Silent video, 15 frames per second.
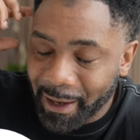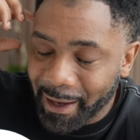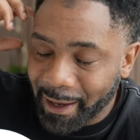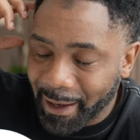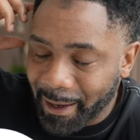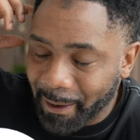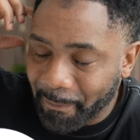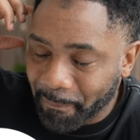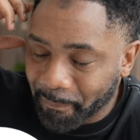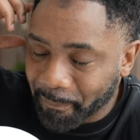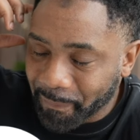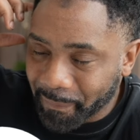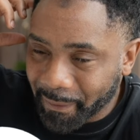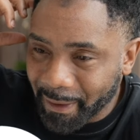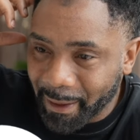uh,
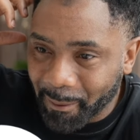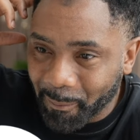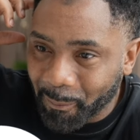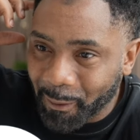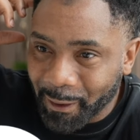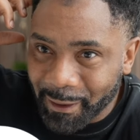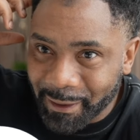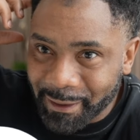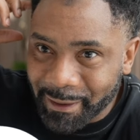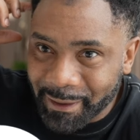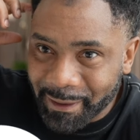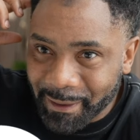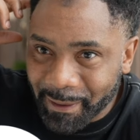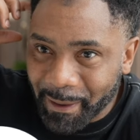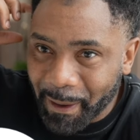it
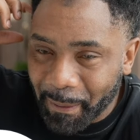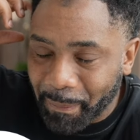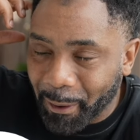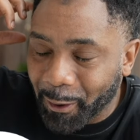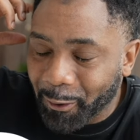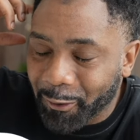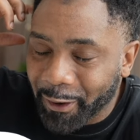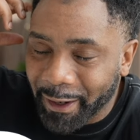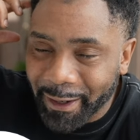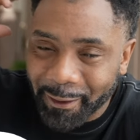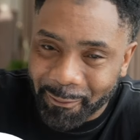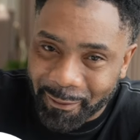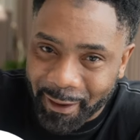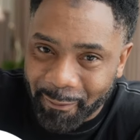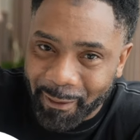was Apollo Creed,
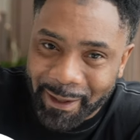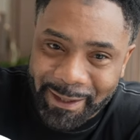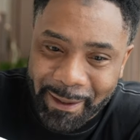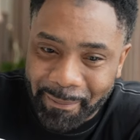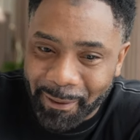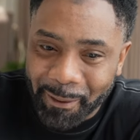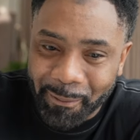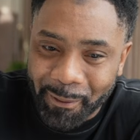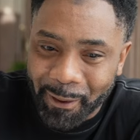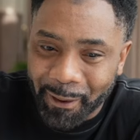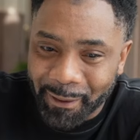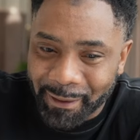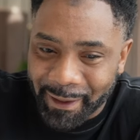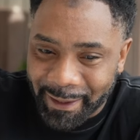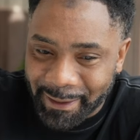who's heavyweight champion of the
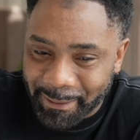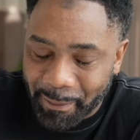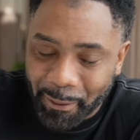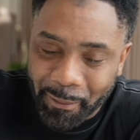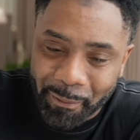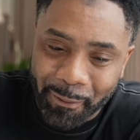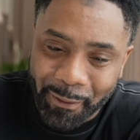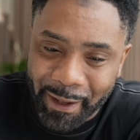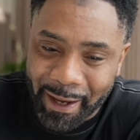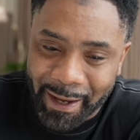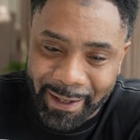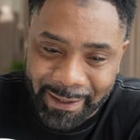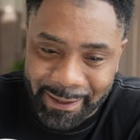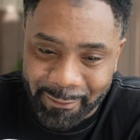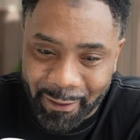world, and his opponent pulled out,
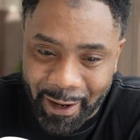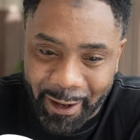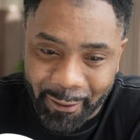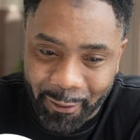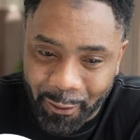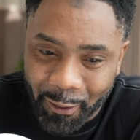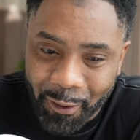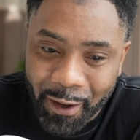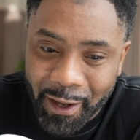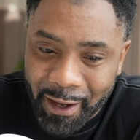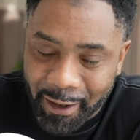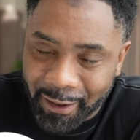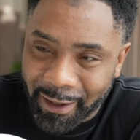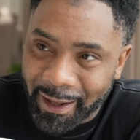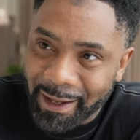and he said, "Right, I'm gonna go.
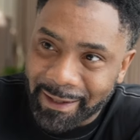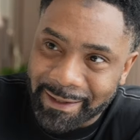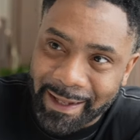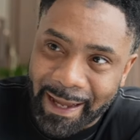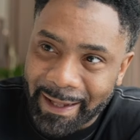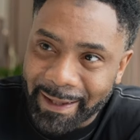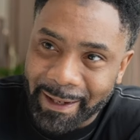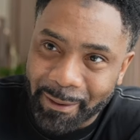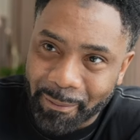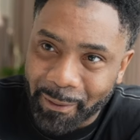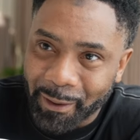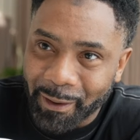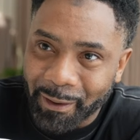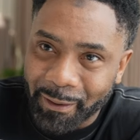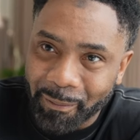I'm gonna get a stand in, and
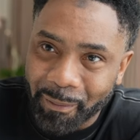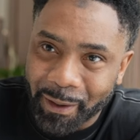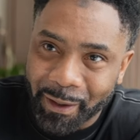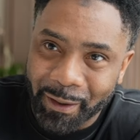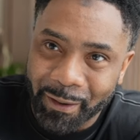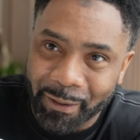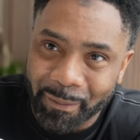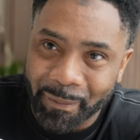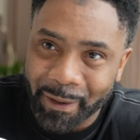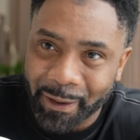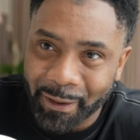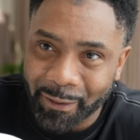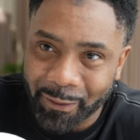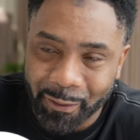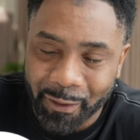we're gonna we're gonna we're
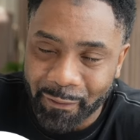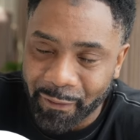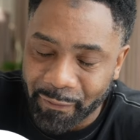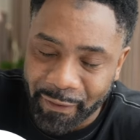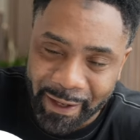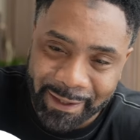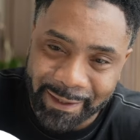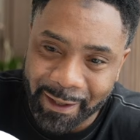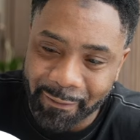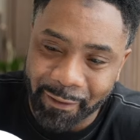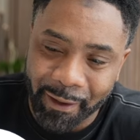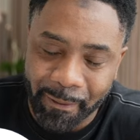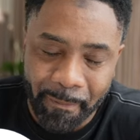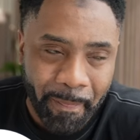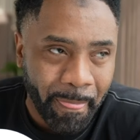gonna do it for
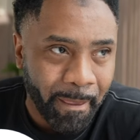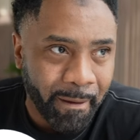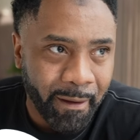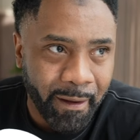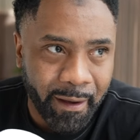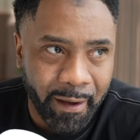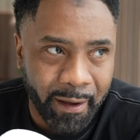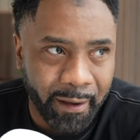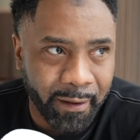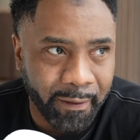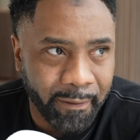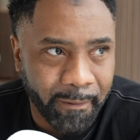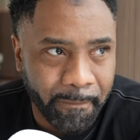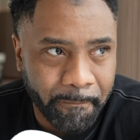Thanksgiving." And